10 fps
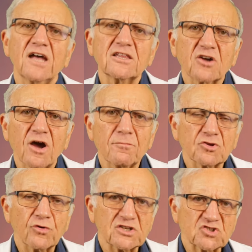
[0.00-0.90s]
Another
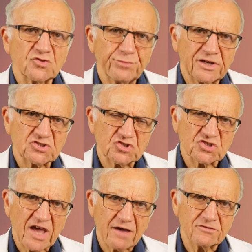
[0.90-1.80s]
common question
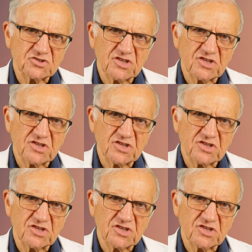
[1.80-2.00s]
patients have